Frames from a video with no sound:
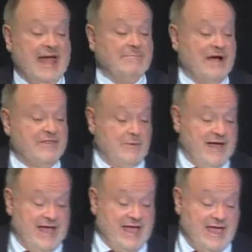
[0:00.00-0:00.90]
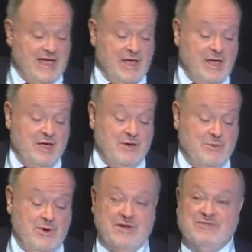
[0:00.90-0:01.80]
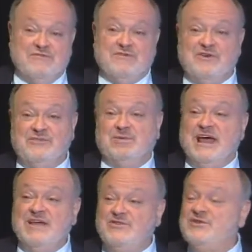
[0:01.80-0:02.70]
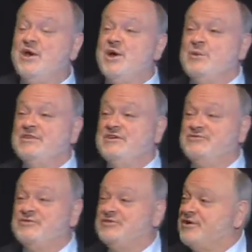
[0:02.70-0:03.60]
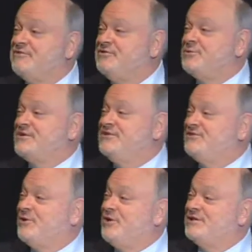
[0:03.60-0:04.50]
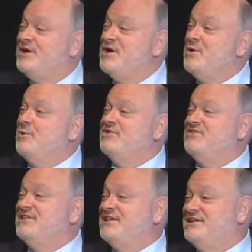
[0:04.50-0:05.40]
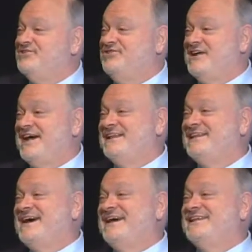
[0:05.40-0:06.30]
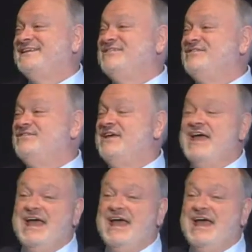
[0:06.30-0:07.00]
And by the way, the first place where these reserves were installed was in the Channel Islands.